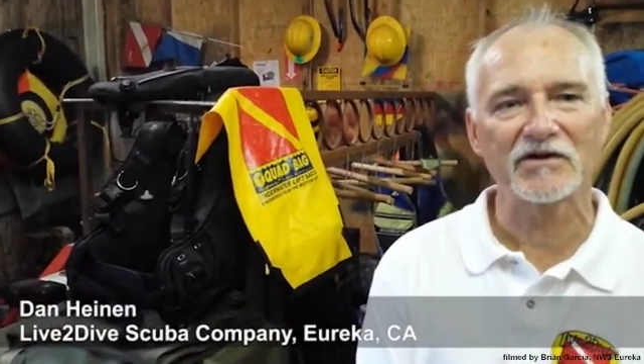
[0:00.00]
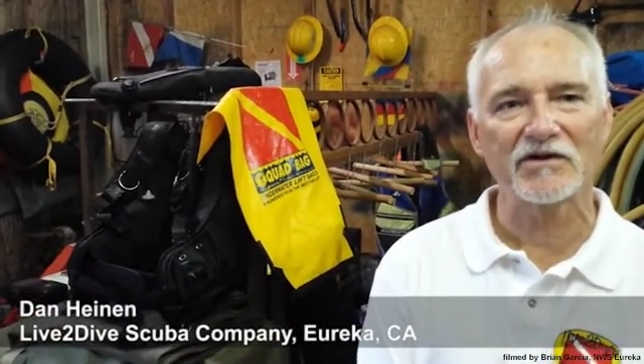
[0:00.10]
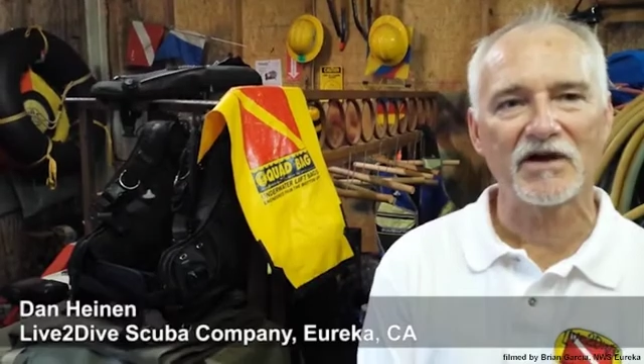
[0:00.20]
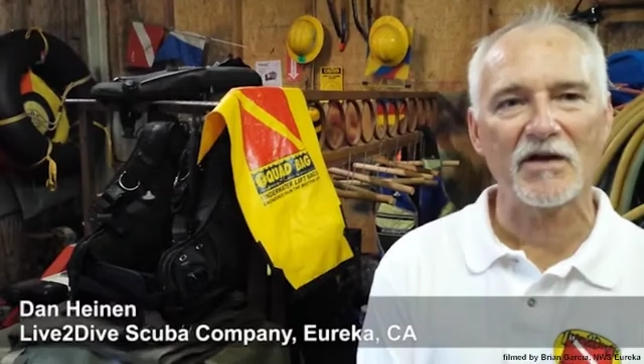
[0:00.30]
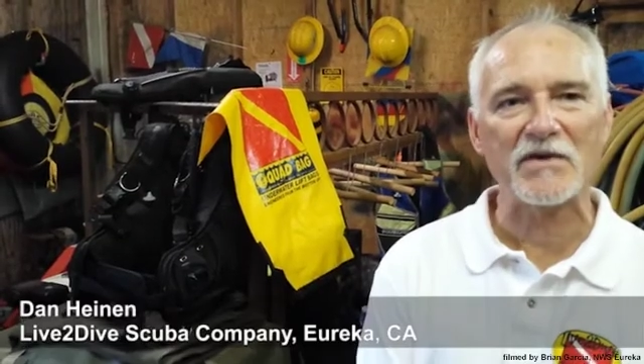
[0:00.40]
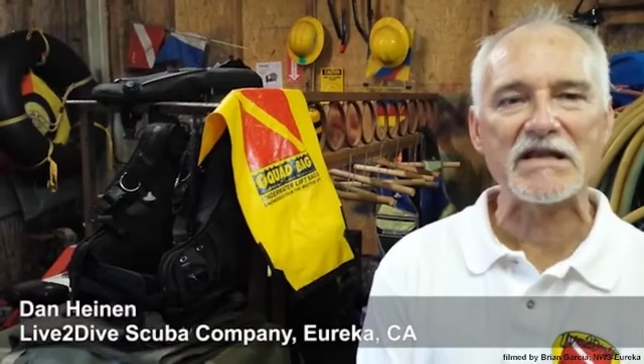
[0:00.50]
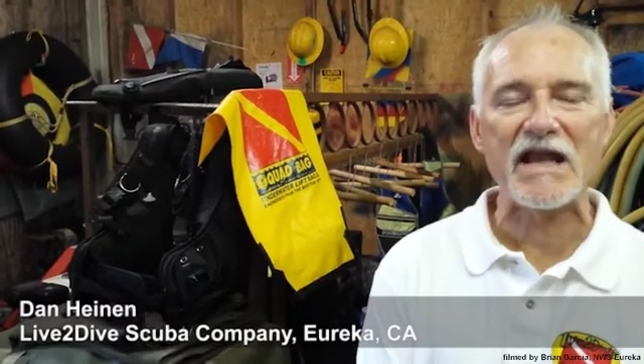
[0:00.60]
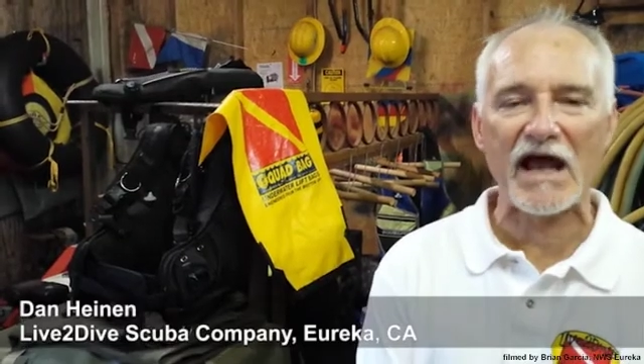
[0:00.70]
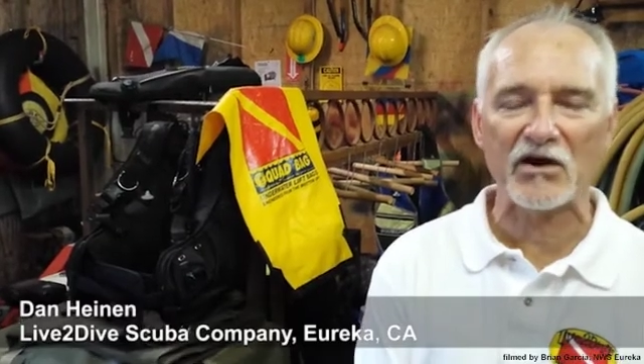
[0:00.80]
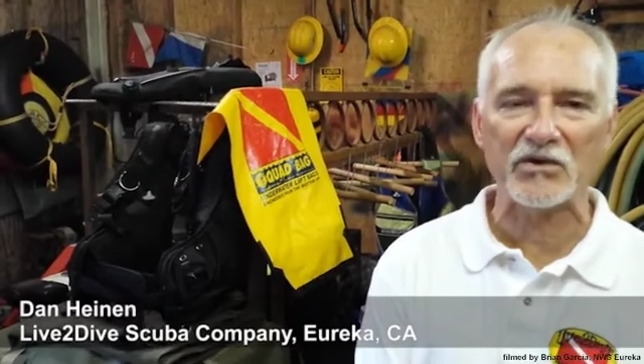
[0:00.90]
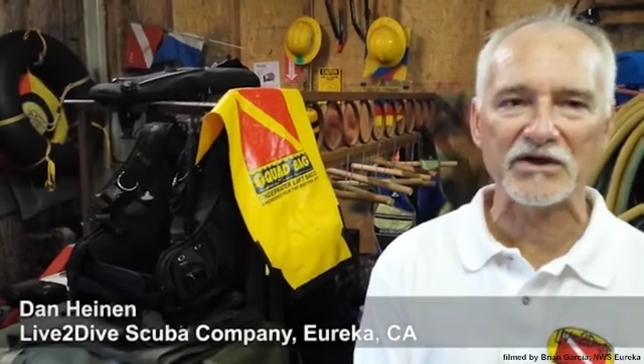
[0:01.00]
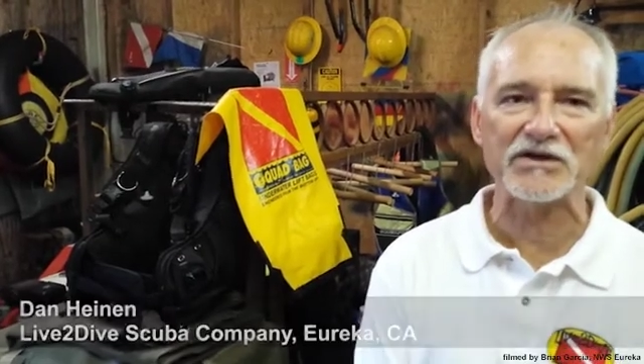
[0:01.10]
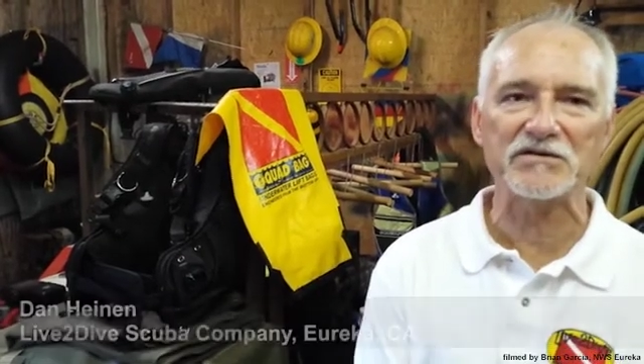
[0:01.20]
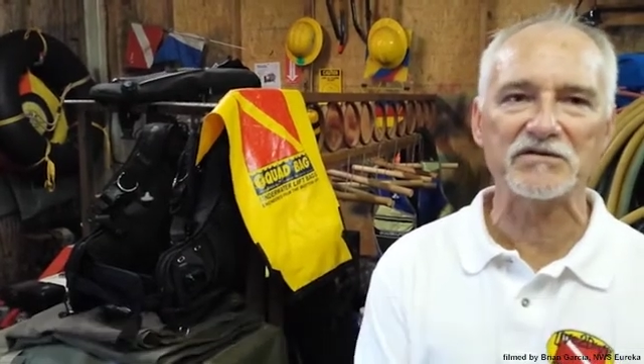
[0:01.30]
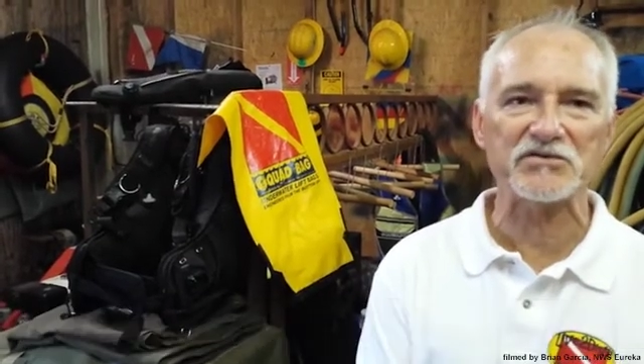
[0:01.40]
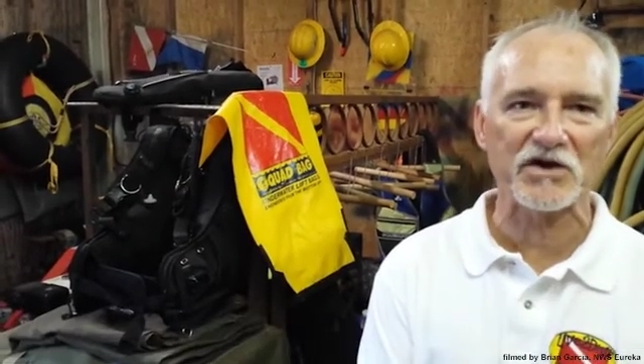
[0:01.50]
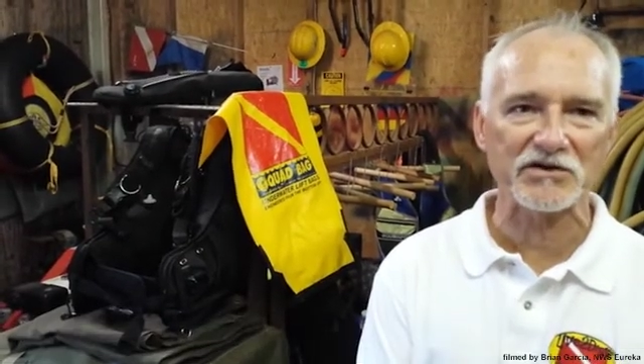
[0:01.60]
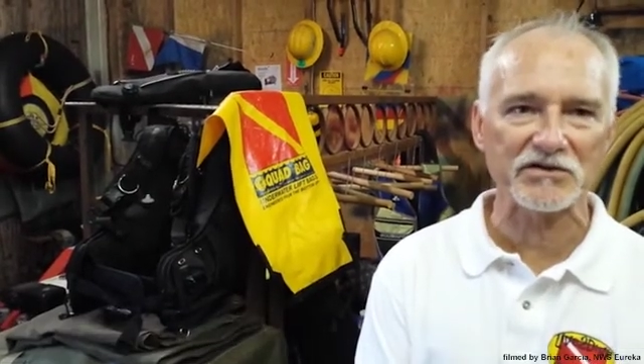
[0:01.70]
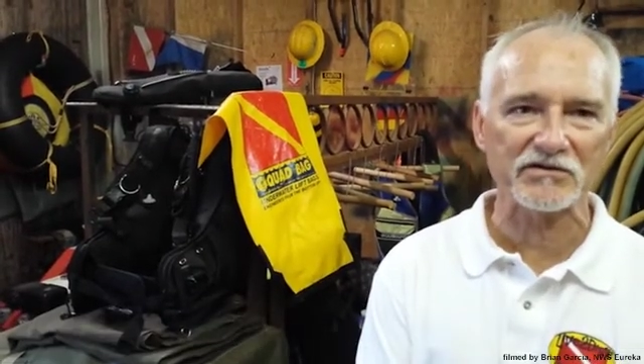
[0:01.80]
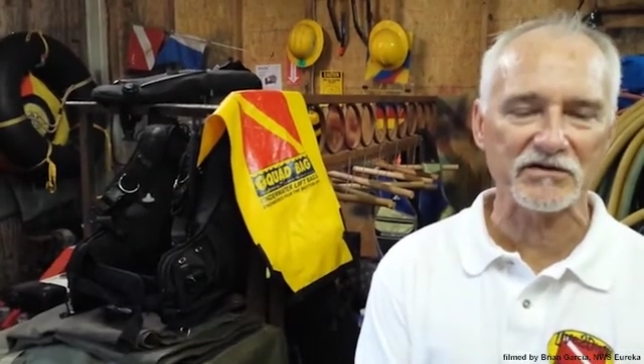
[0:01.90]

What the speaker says: I'm a NAUI instructor